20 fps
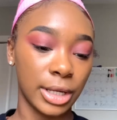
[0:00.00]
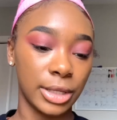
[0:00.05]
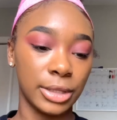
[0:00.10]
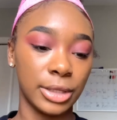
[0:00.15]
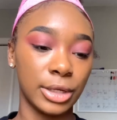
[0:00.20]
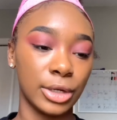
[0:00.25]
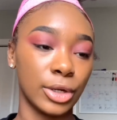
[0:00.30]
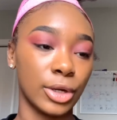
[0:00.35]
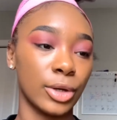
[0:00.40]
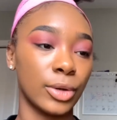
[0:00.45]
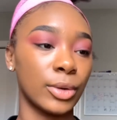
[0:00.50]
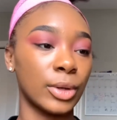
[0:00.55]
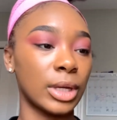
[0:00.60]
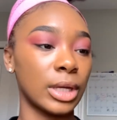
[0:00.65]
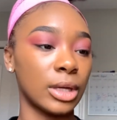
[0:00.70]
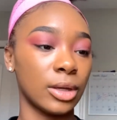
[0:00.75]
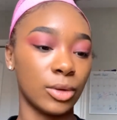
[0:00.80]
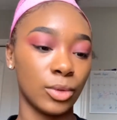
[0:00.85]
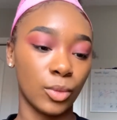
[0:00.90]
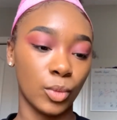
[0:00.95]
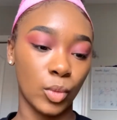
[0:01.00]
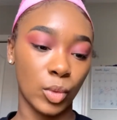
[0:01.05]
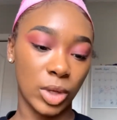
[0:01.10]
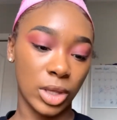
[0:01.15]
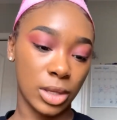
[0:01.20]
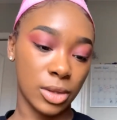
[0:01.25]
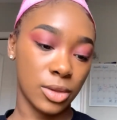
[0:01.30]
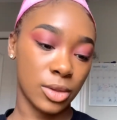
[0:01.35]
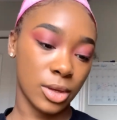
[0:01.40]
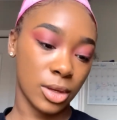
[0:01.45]
then go in with
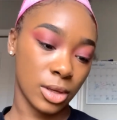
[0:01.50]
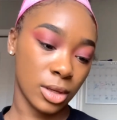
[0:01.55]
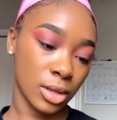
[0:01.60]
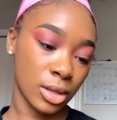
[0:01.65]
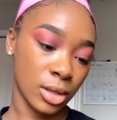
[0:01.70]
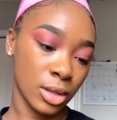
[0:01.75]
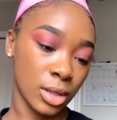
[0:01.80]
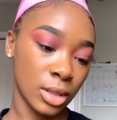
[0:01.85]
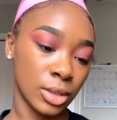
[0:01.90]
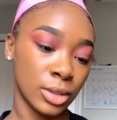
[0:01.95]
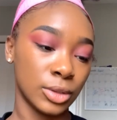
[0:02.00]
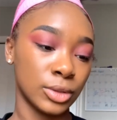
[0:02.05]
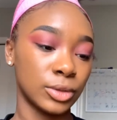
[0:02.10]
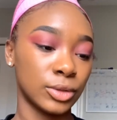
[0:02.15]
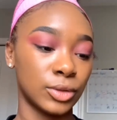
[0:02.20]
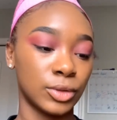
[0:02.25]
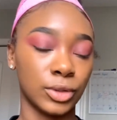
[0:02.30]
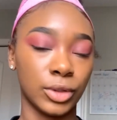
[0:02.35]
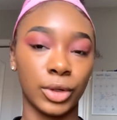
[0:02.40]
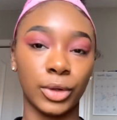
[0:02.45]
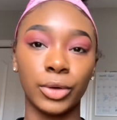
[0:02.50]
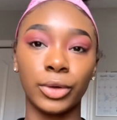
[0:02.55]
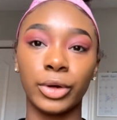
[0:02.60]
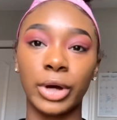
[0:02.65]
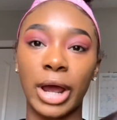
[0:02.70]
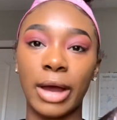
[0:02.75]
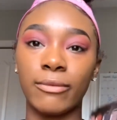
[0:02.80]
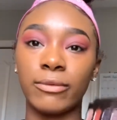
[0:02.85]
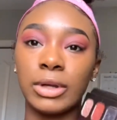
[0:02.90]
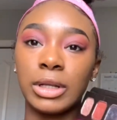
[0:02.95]
Zero
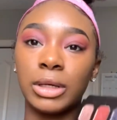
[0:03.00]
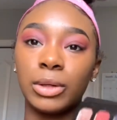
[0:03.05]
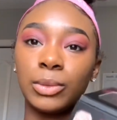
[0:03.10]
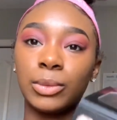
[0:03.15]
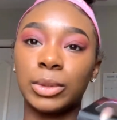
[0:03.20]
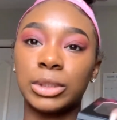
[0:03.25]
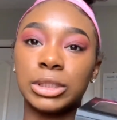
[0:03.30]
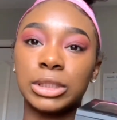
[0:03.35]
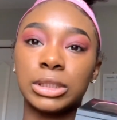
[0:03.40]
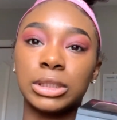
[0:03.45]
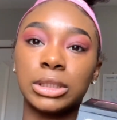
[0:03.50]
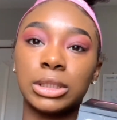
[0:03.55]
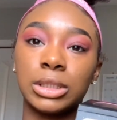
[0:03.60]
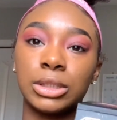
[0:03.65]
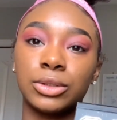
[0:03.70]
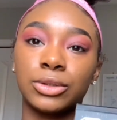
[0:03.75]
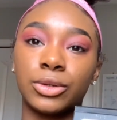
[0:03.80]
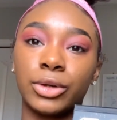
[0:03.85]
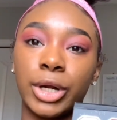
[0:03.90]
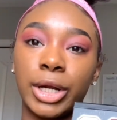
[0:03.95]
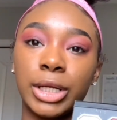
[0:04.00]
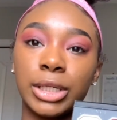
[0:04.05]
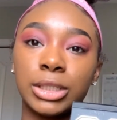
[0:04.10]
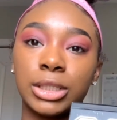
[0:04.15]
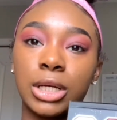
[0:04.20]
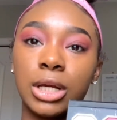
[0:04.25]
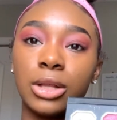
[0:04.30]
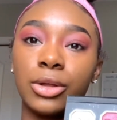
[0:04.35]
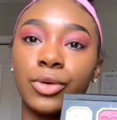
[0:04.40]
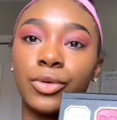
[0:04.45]
Gravity, which is this grayish
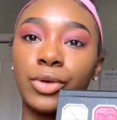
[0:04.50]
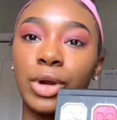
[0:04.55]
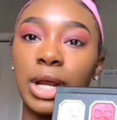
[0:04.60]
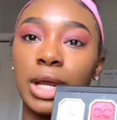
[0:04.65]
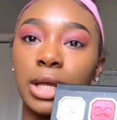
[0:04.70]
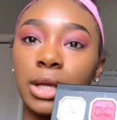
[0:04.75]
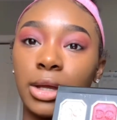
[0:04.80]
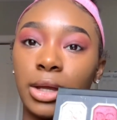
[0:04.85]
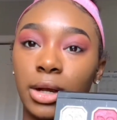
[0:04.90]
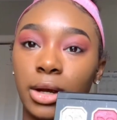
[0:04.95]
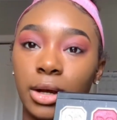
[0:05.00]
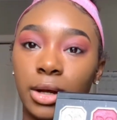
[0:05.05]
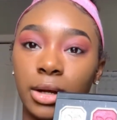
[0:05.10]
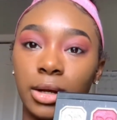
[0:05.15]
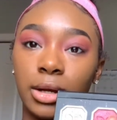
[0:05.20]
color right here.